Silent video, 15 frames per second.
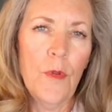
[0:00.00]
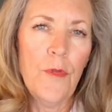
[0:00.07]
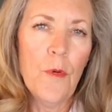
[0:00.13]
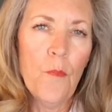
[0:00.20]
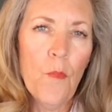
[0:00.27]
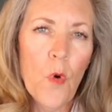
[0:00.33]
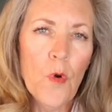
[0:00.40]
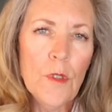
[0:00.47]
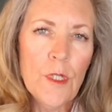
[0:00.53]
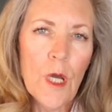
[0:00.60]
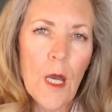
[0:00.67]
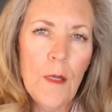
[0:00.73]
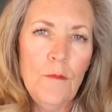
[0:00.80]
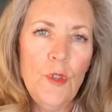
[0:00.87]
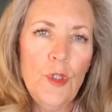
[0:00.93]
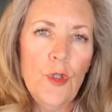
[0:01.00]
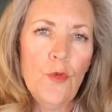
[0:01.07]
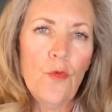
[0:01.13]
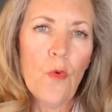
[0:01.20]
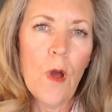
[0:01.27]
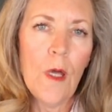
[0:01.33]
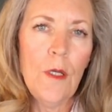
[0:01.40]
But the more times
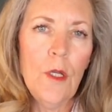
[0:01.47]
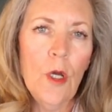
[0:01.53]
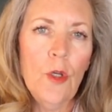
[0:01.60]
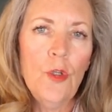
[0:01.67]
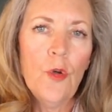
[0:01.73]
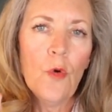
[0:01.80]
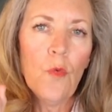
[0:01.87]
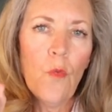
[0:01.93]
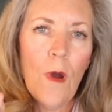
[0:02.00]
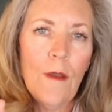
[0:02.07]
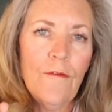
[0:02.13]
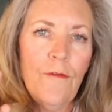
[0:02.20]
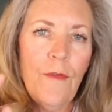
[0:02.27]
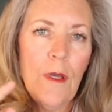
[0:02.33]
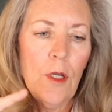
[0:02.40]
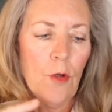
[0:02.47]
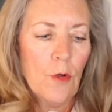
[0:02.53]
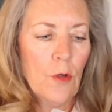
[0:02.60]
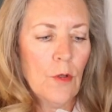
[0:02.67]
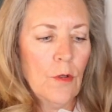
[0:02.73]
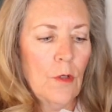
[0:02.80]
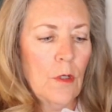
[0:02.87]
you run your wet
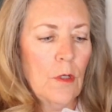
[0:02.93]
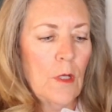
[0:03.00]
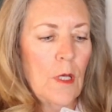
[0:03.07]
finger